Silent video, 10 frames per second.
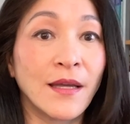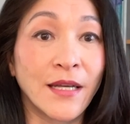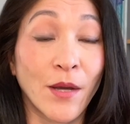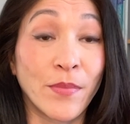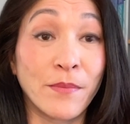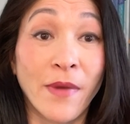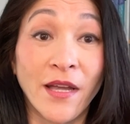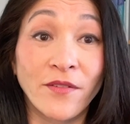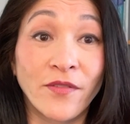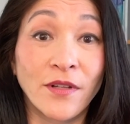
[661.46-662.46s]
Now be
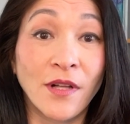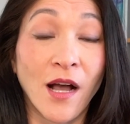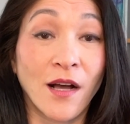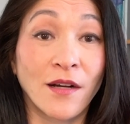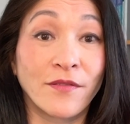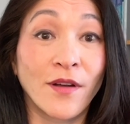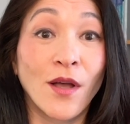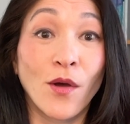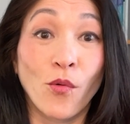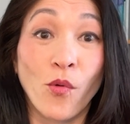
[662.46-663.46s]
mindful of
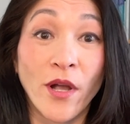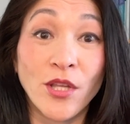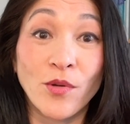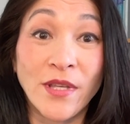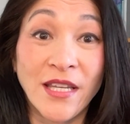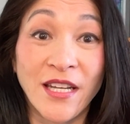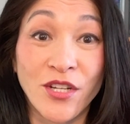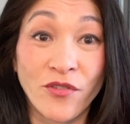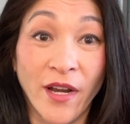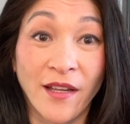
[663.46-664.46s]
what you eat and
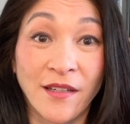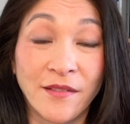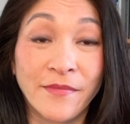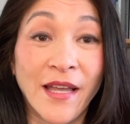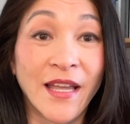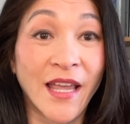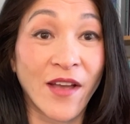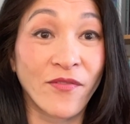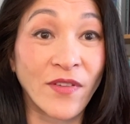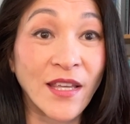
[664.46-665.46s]
drink.
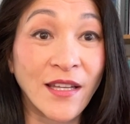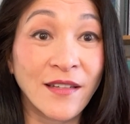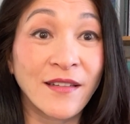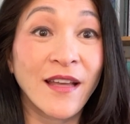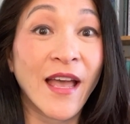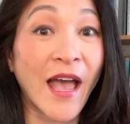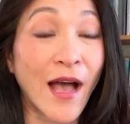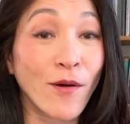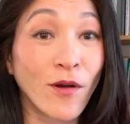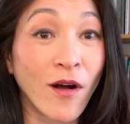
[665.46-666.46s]
Caffeine,
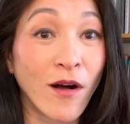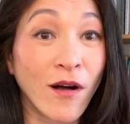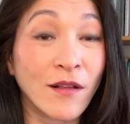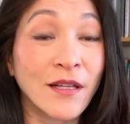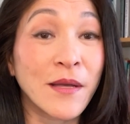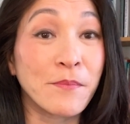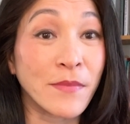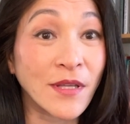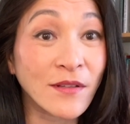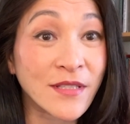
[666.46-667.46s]
alcohol,
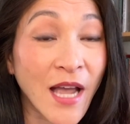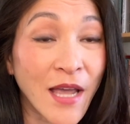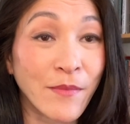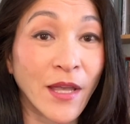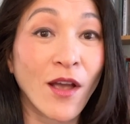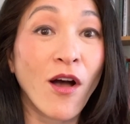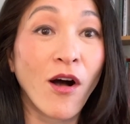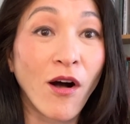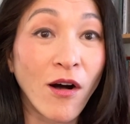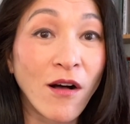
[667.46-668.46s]
meal timing
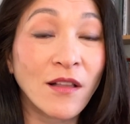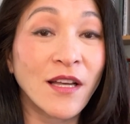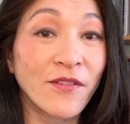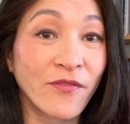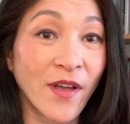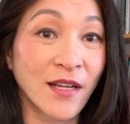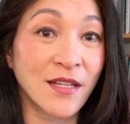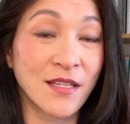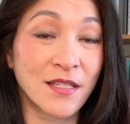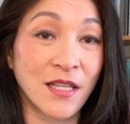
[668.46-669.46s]
all affect
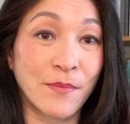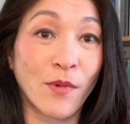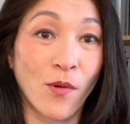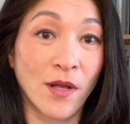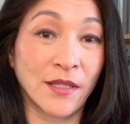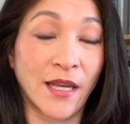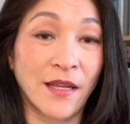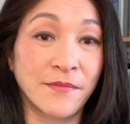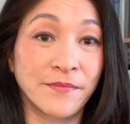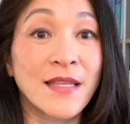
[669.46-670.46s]
sleep quality.
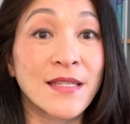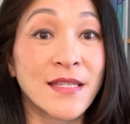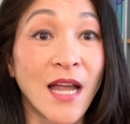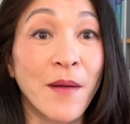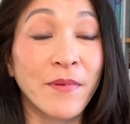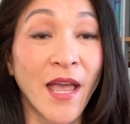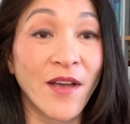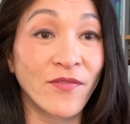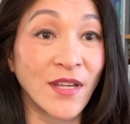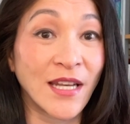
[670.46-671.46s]
Stop
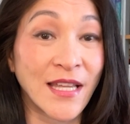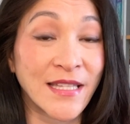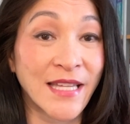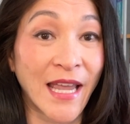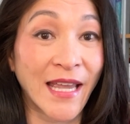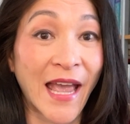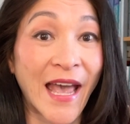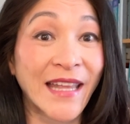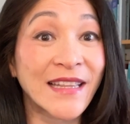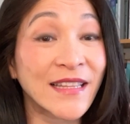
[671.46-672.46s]
caffeine intake
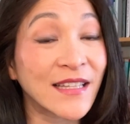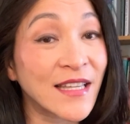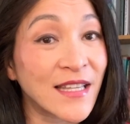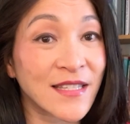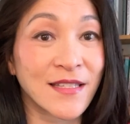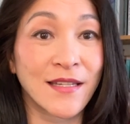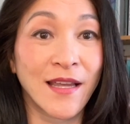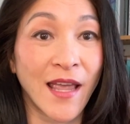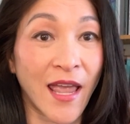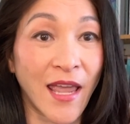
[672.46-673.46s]
at least
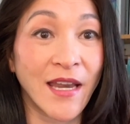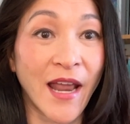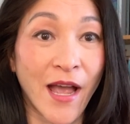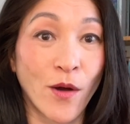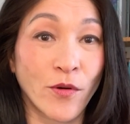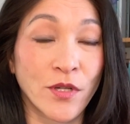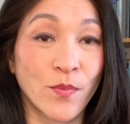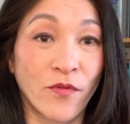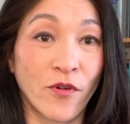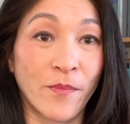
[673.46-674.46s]
eight hours
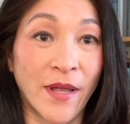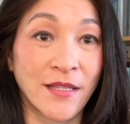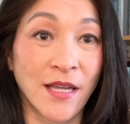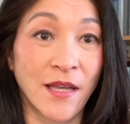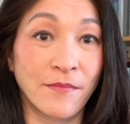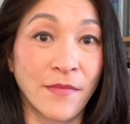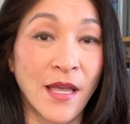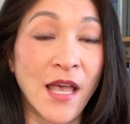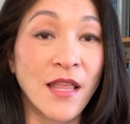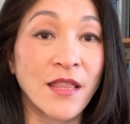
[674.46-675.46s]
before bedtime.
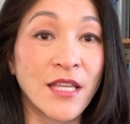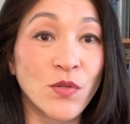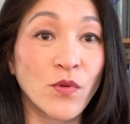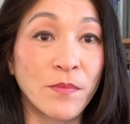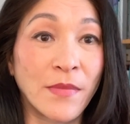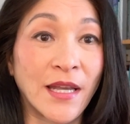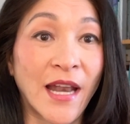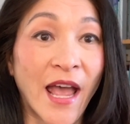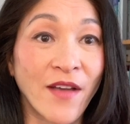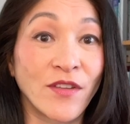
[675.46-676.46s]
This would mean
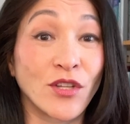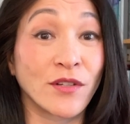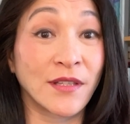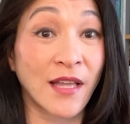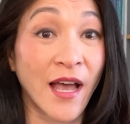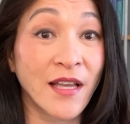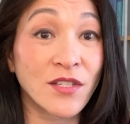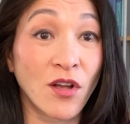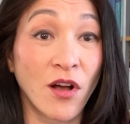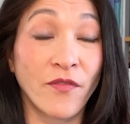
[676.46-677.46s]
having your last
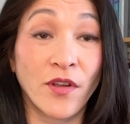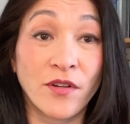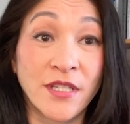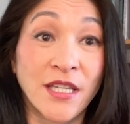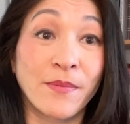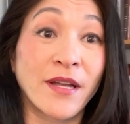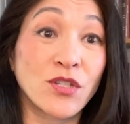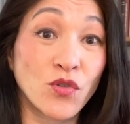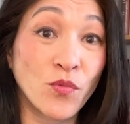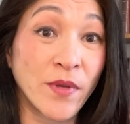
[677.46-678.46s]
coffee or tea by
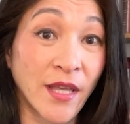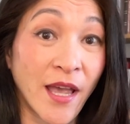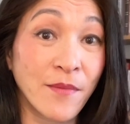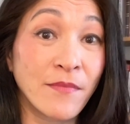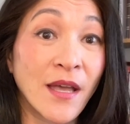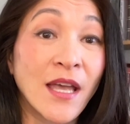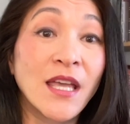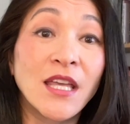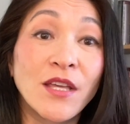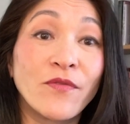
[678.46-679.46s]
2 p.m.
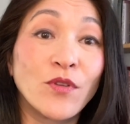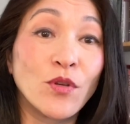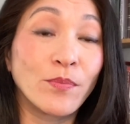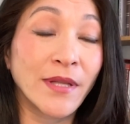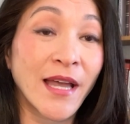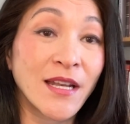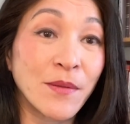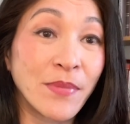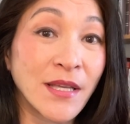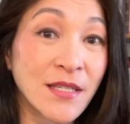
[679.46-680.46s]
if you plan to
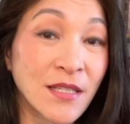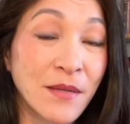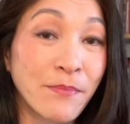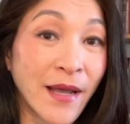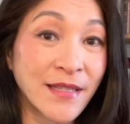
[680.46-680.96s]
be asleep by